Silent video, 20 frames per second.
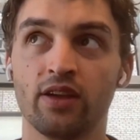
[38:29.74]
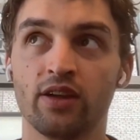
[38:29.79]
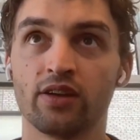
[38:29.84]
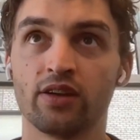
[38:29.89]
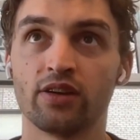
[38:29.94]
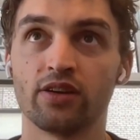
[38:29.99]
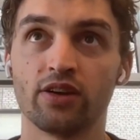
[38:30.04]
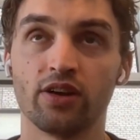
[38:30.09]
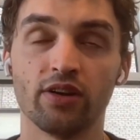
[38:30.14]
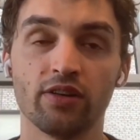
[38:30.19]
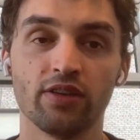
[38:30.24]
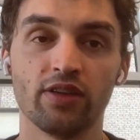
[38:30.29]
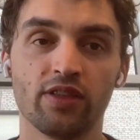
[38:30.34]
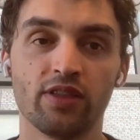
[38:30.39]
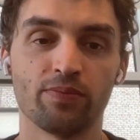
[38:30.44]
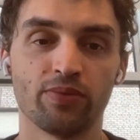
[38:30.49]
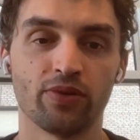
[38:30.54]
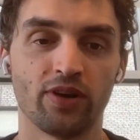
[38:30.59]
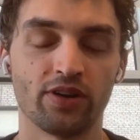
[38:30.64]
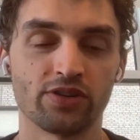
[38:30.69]
Currently, the
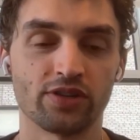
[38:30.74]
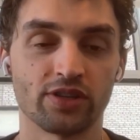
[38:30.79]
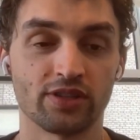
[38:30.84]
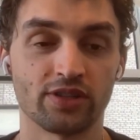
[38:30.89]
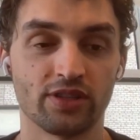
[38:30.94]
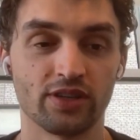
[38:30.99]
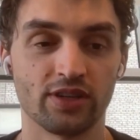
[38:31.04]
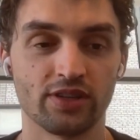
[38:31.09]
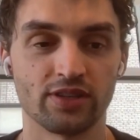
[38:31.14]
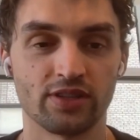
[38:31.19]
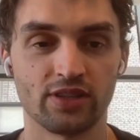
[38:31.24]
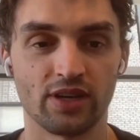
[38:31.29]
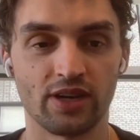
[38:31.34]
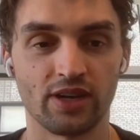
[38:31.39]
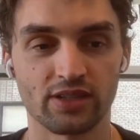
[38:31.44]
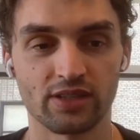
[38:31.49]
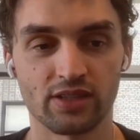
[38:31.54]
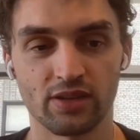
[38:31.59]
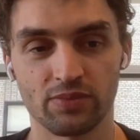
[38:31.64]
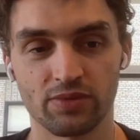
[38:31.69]
project does doc
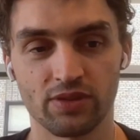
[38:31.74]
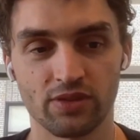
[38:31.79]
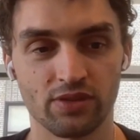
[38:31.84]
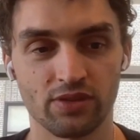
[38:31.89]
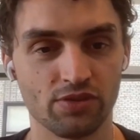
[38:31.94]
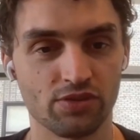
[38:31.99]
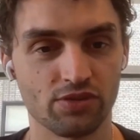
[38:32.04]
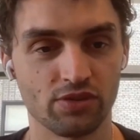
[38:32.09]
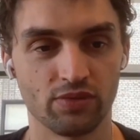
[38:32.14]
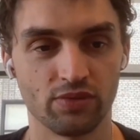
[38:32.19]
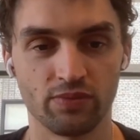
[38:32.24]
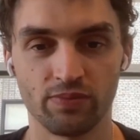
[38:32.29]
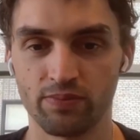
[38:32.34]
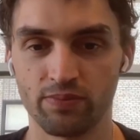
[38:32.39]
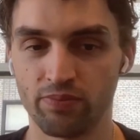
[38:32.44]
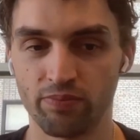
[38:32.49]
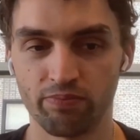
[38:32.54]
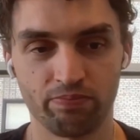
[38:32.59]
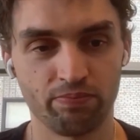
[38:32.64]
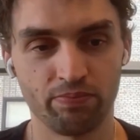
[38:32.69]
substitution
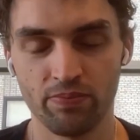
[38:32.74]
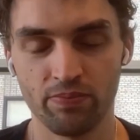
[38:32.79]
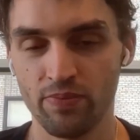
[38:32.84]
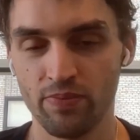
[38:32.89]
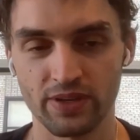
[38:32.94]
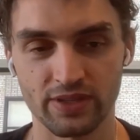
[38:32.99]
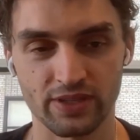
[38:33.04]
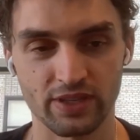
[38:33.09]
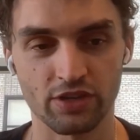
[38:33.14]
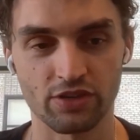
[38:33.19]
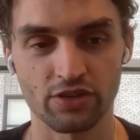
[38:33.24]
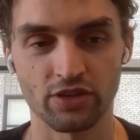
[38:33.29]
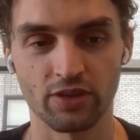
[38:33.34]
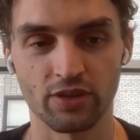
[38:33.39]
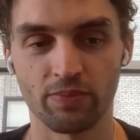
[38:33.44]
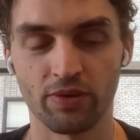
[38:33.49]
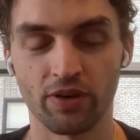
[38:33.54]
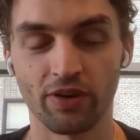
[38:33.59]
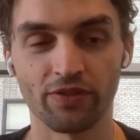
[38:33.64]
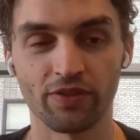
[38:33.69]
essentially
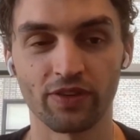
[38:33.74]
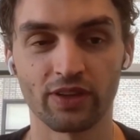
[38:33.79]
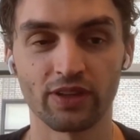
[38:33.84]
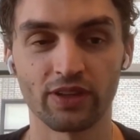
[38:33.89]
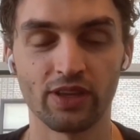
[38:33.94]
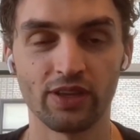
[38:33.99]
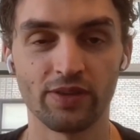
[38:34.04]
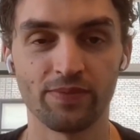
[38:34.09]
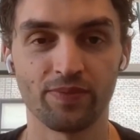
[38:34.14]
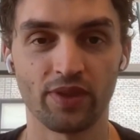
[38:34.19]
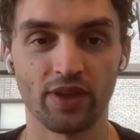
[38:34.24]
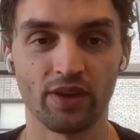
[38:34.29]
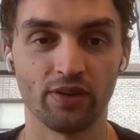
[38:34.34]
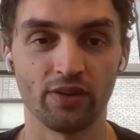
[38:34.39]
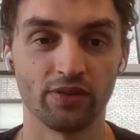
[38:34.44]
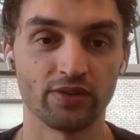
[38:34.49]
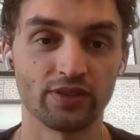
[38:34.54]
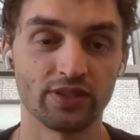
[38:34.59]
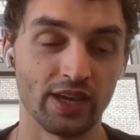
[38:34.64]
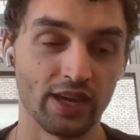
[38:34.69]
perfectly.
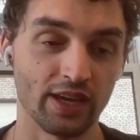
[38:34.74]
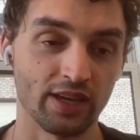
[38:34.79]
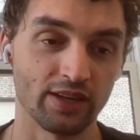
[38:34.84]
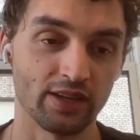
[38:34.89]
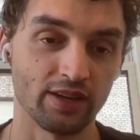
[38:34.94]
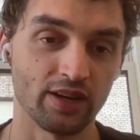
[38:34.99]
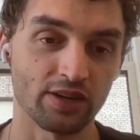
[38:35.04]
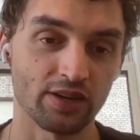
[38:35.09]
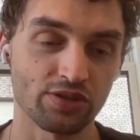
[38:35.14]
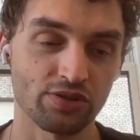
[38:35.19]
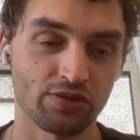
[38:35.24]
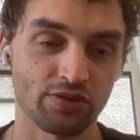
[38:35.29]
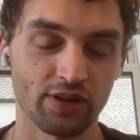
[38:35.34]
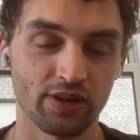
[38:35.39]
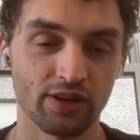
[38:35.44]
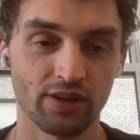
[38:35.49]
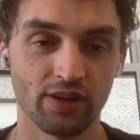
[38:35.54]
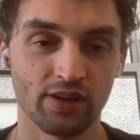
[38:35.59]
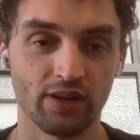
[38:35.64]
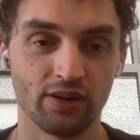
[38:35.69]
It'll take a doc
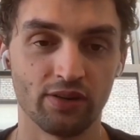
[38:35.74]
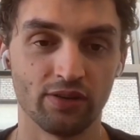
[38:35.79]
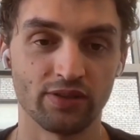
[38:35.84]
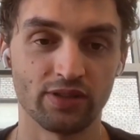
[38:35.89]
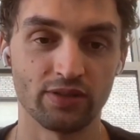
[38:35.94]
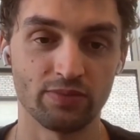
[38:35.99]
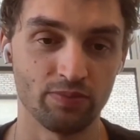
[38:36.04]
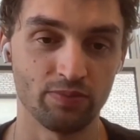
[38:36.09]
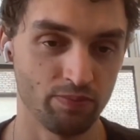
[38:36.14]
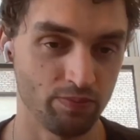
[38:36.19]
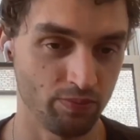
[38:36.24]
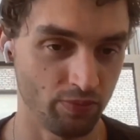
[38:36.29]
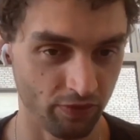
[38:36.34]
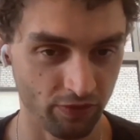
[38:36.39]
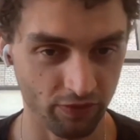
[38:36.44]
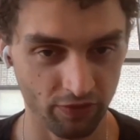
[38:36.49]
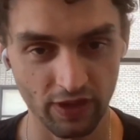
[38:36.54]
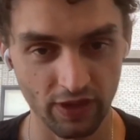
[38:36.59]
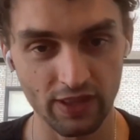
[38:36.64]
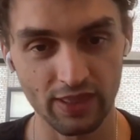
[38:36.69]
string, it'll
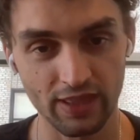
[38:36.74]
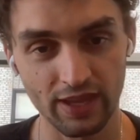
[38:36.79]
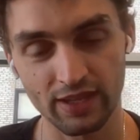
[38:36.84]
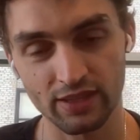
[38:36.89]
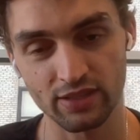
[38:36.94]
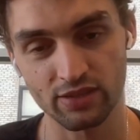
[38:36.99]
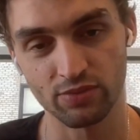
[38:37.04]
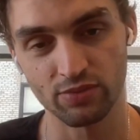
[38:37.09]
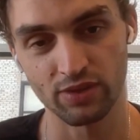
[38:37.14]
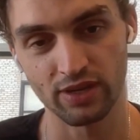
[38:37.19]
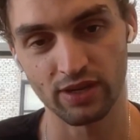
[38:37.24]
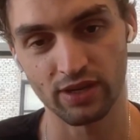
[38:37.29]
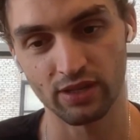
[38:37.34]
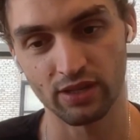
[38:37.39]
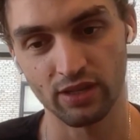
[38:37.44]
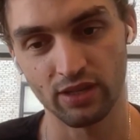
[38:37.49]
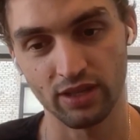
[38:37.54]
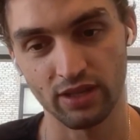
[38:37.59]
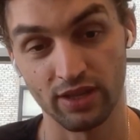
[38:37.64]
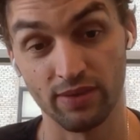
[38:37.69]
feed that to an
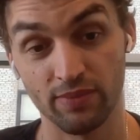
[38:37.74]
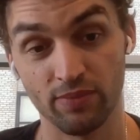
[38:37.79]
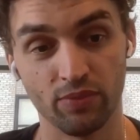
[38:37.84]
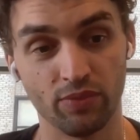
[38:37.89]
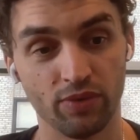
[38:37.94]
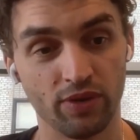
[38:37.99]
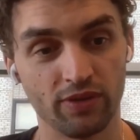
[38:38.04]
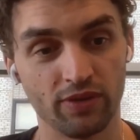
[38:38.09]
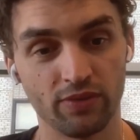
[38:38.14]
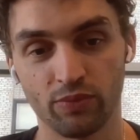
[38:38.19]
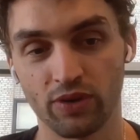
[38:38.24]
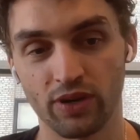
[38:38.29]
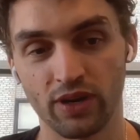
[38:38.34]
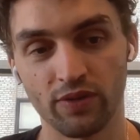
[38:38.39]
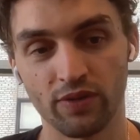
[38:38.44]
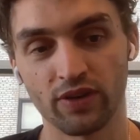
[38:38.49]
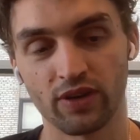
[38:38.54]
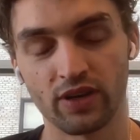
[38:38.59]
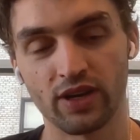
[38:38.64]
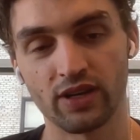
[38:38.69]
LLM with
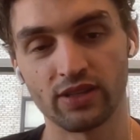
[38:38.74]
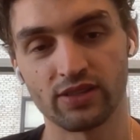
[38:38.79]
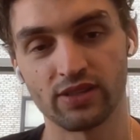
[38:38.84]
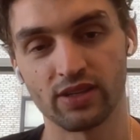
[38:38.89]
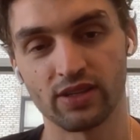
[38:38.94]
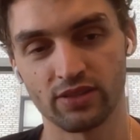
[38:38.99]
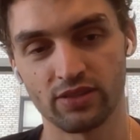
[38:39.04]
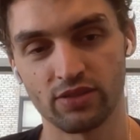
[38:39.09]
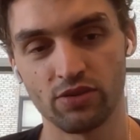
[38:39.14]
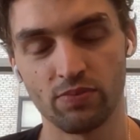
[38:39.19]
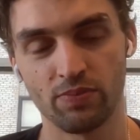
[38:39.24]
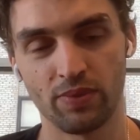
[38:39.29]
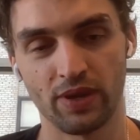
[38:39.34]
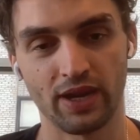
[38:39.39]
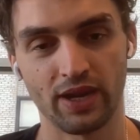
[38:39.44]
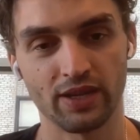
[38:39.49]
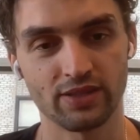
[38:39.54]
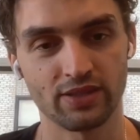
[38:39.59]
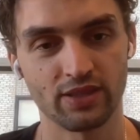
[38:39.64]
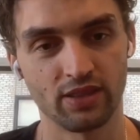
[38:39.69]
whatever context you
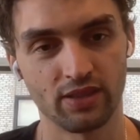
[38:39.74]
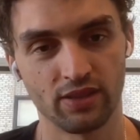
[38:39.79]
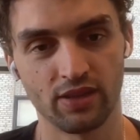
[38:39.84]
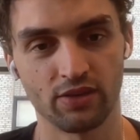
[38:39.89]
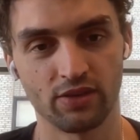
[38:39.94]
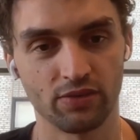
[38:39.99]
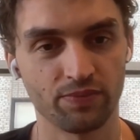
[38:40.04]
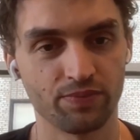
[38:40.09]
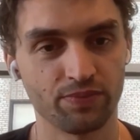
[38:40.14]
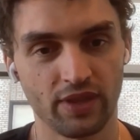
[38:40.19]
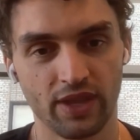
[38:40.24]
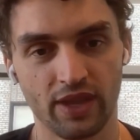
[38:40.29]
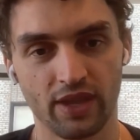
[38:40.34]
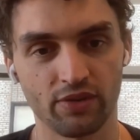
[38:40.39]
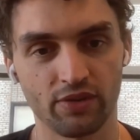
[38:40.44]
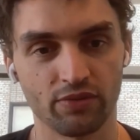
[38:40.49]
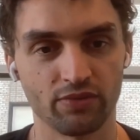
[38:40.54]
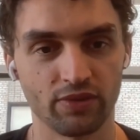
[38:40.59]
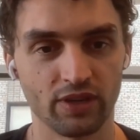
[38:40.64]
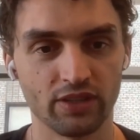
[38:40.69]
pass, and it'll
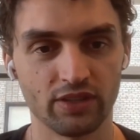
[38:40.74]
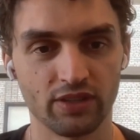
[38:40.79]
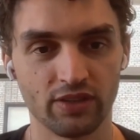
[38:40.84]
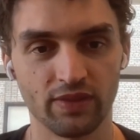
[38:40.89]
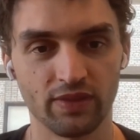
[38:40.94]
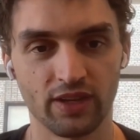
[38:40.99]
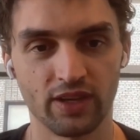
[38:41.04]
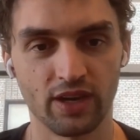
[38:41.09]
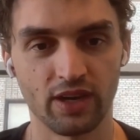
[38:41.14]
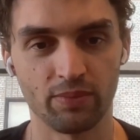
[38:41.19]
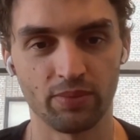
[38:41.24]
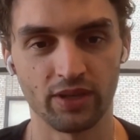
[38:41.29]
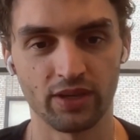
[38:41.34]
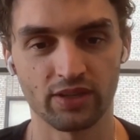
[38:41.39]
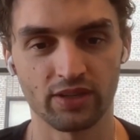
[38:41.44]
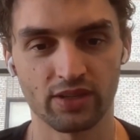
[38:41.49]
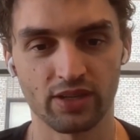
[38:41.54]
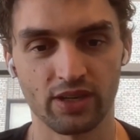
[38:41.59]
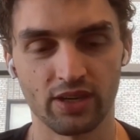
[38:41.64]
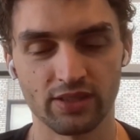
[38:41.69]
handle relatively complex
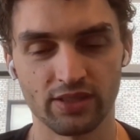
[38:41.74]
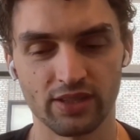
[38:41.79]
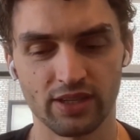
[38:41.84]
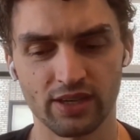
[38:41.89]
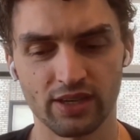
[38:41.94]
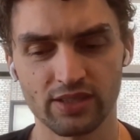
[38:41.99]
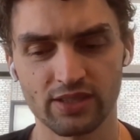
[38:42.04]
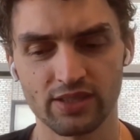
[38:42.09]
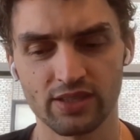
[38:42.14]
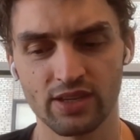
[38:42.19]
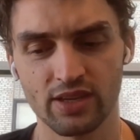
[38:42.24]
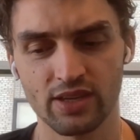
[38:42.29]
context.